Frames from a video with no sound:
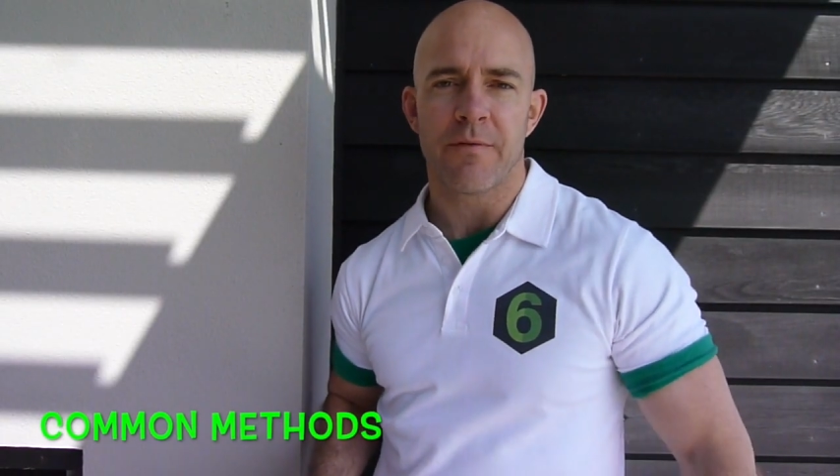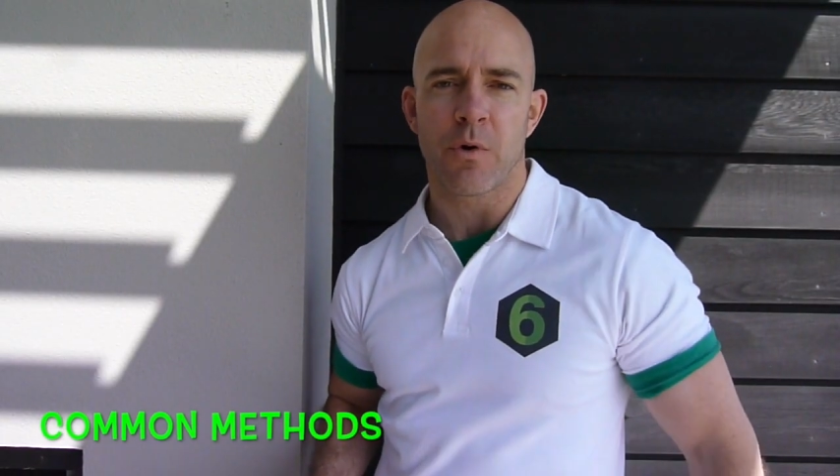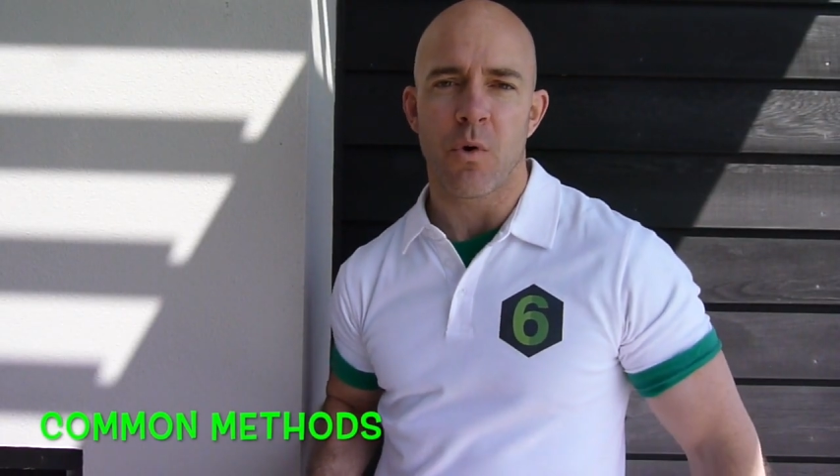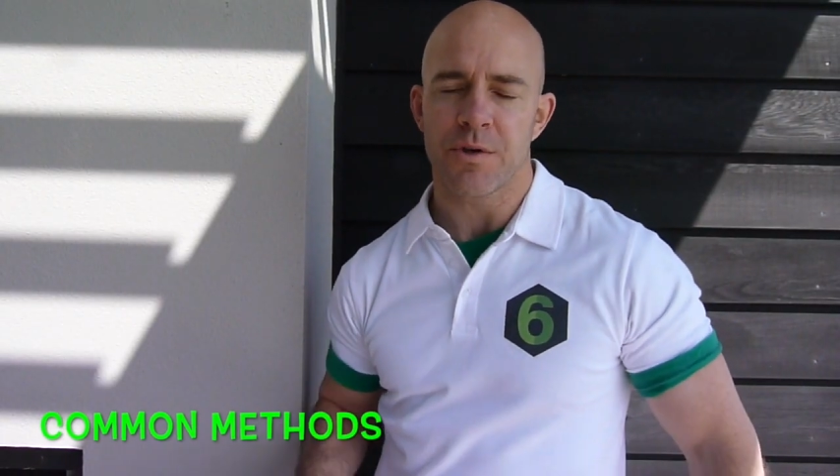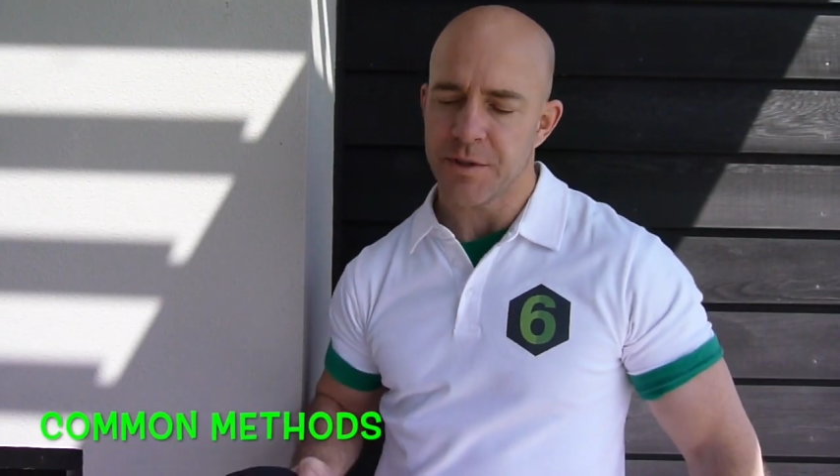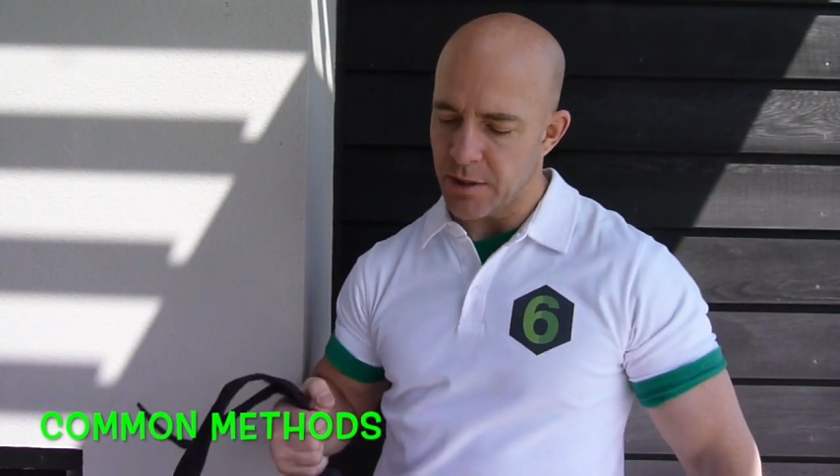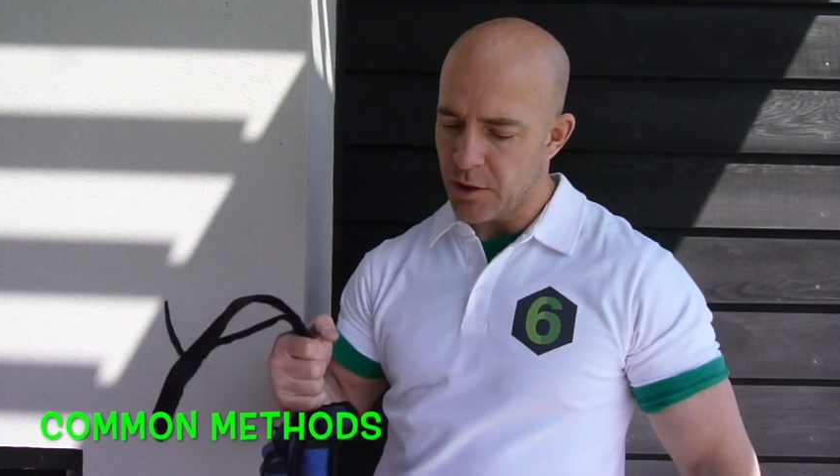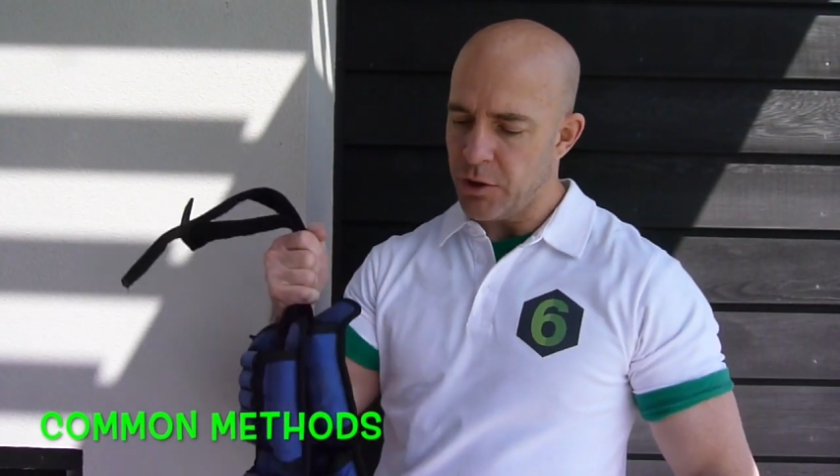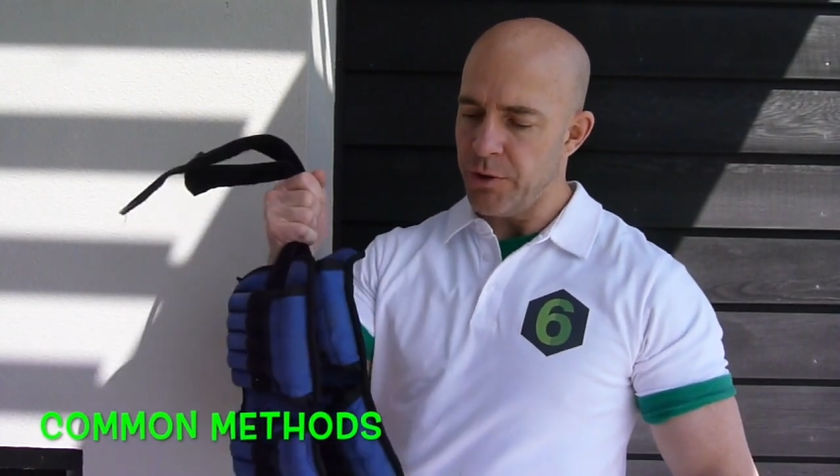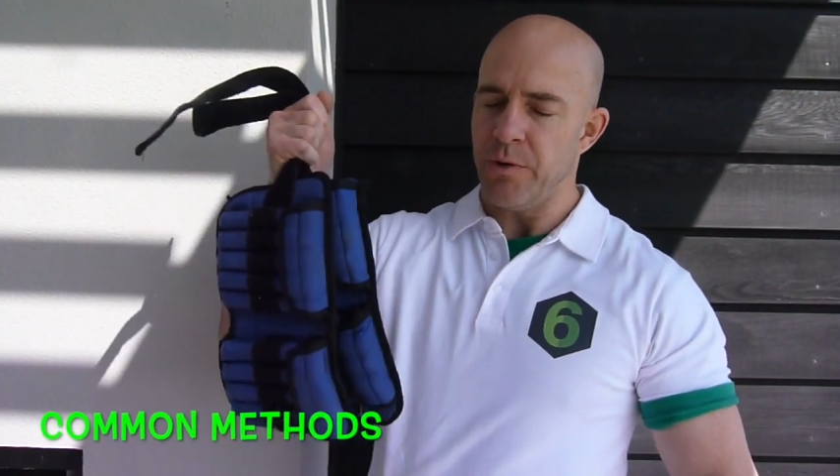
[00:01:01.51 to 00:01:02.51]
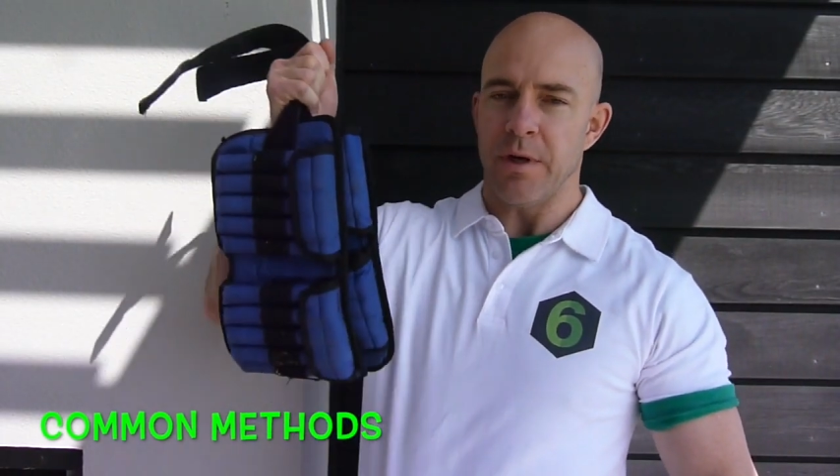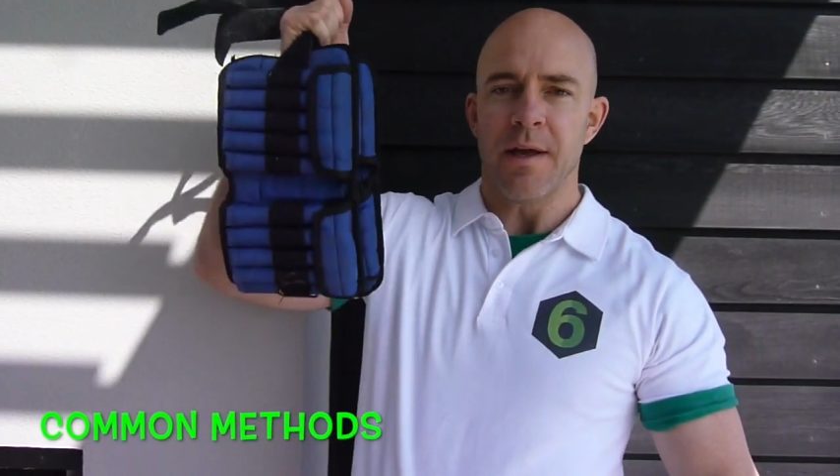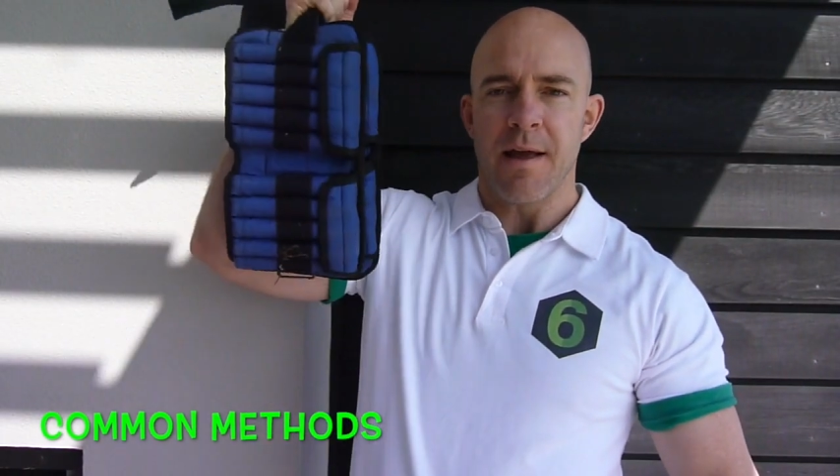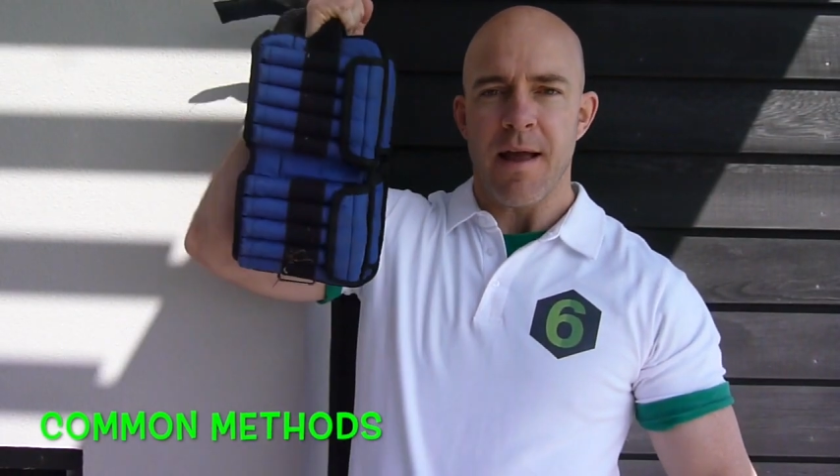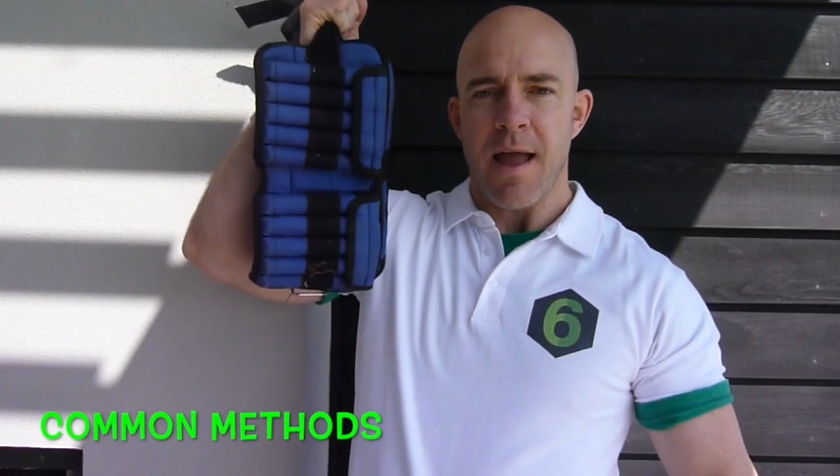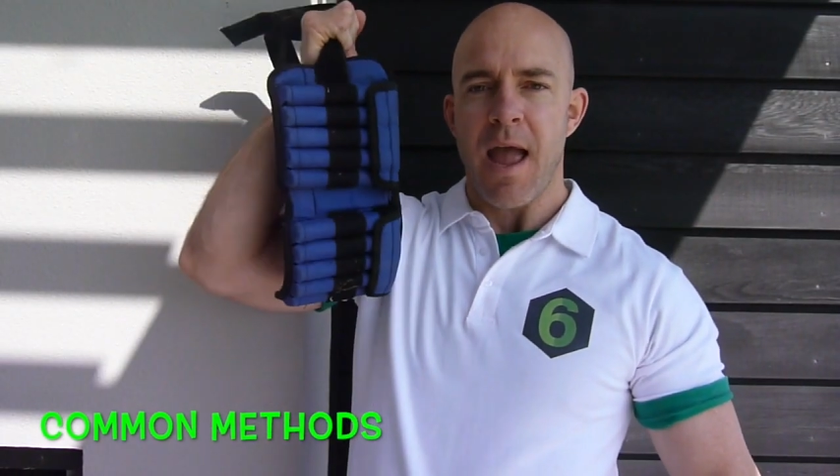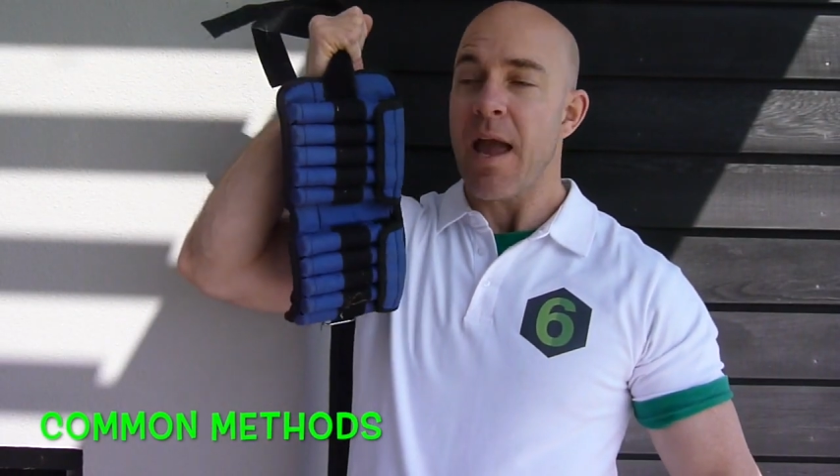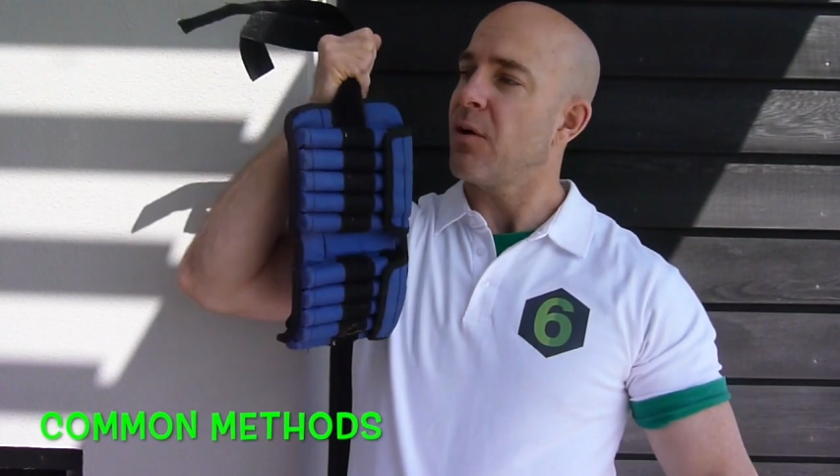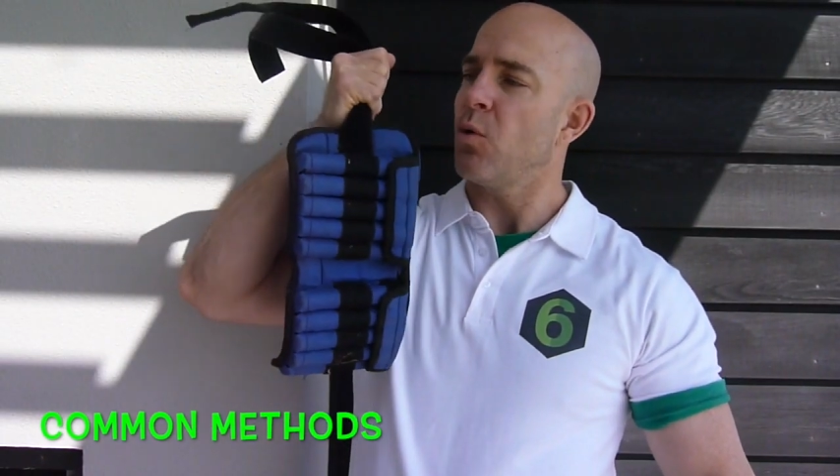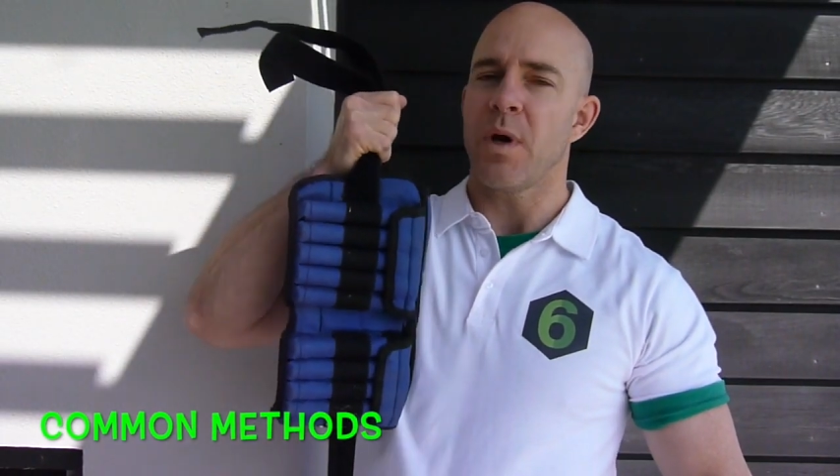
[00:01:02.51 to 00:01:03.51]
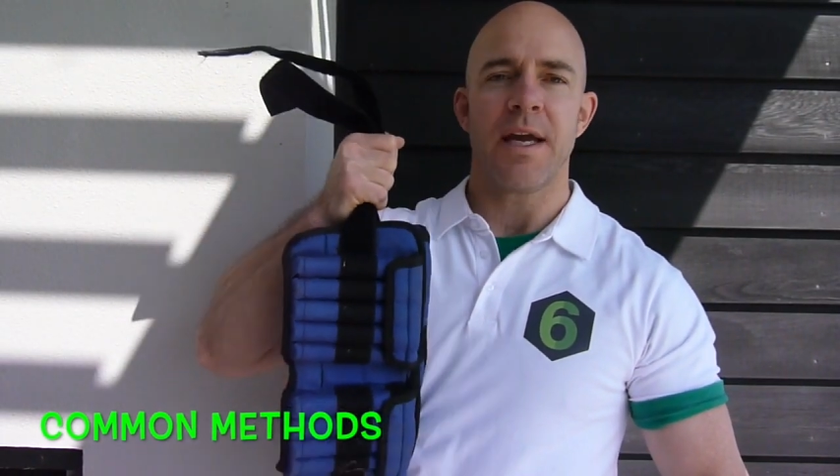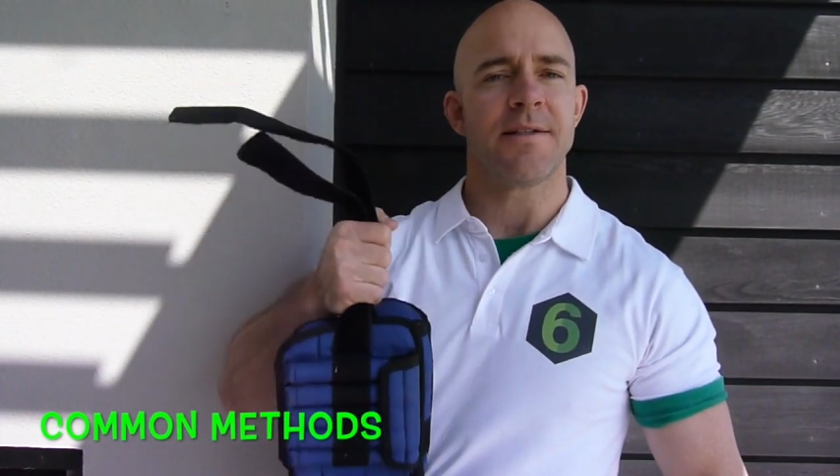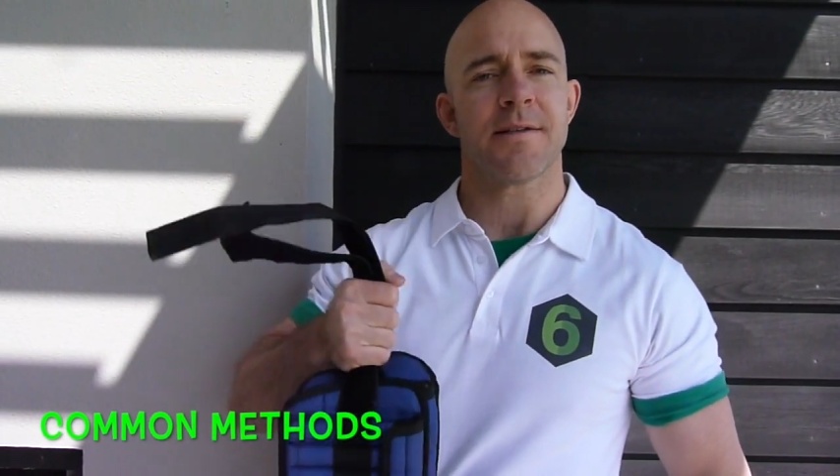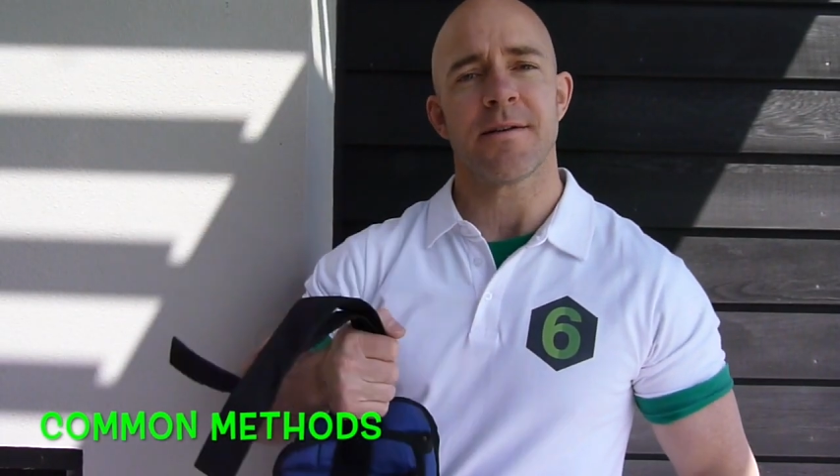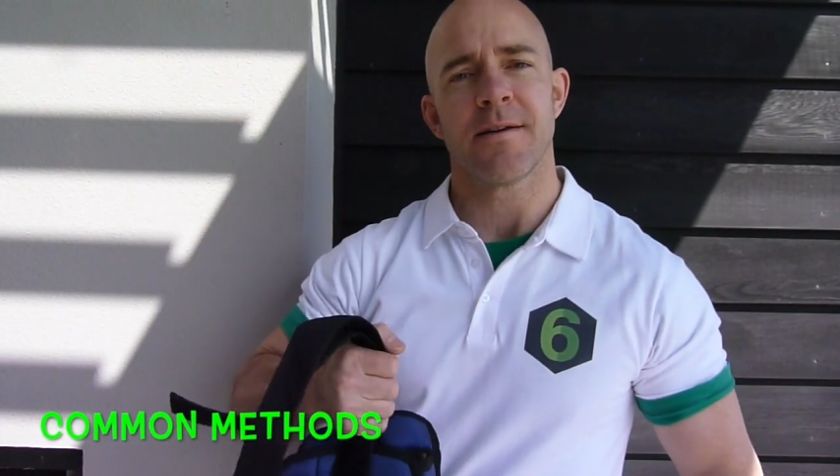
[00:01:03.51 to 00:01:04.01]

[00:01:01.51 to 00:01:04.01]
of course, include ankle weights,